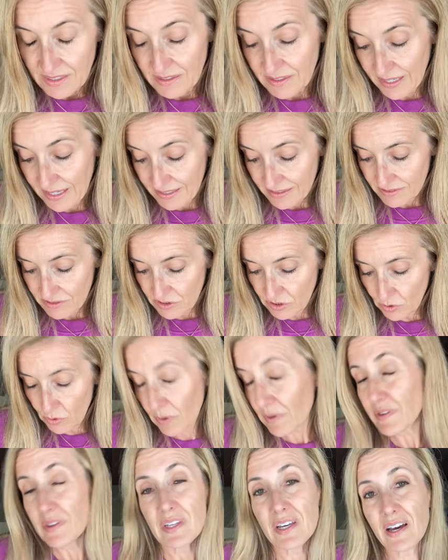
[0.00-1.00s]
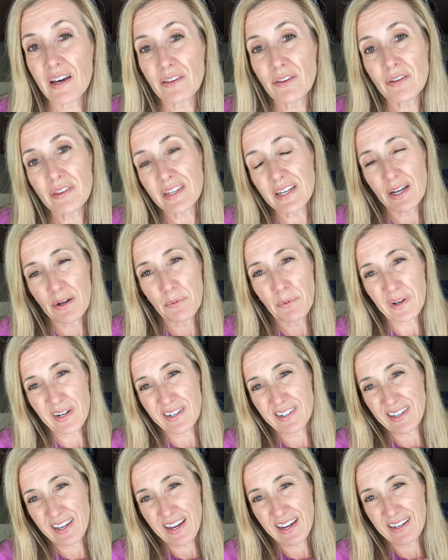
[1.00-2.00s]
Yeah, so the other thing I
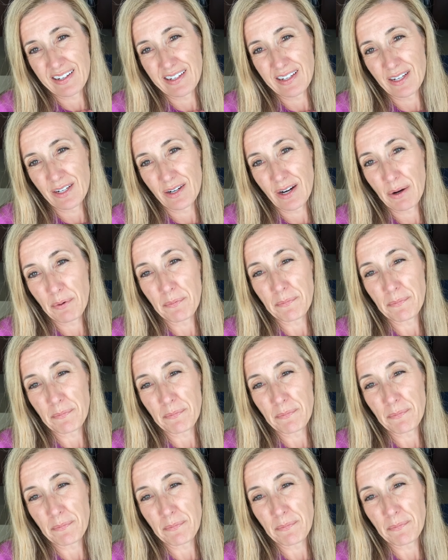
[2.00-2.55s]
wanted to add here,